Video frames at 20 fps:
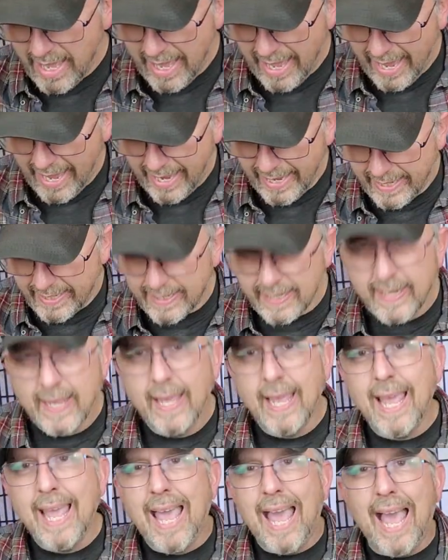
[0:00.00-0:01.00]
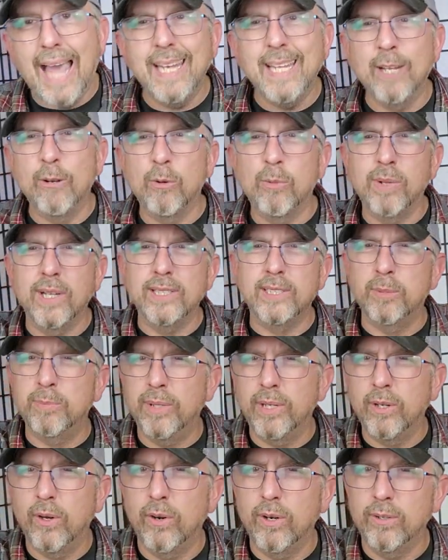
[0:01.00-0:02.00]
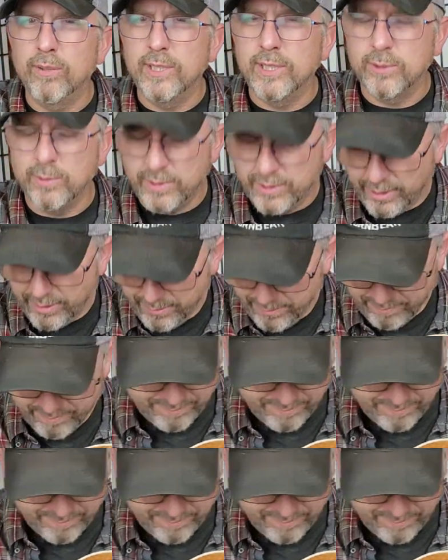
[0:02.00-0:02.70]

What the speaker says: And I did replace the pick guard on this one too.